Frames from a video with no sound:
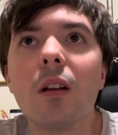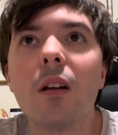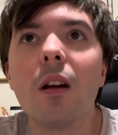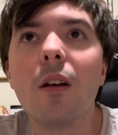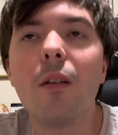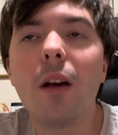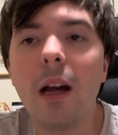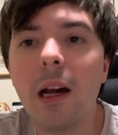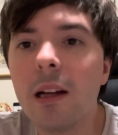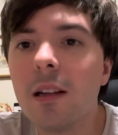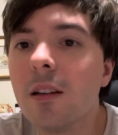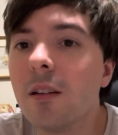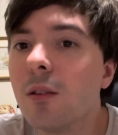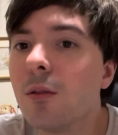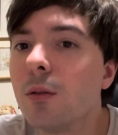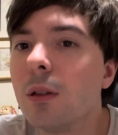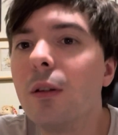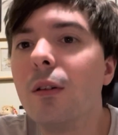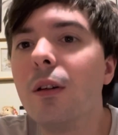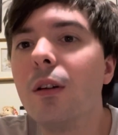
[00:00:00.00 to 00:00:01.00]
I've had it a
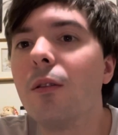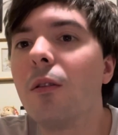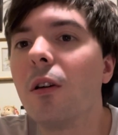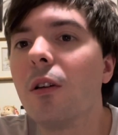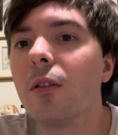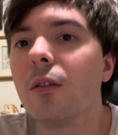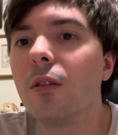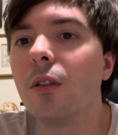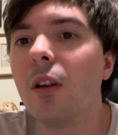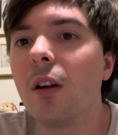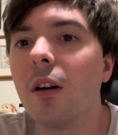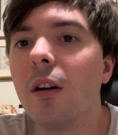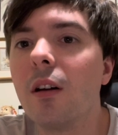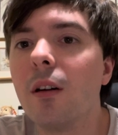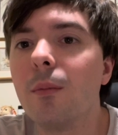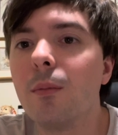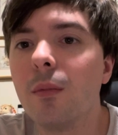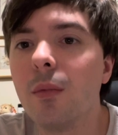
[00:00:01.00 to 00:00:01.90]
really long time.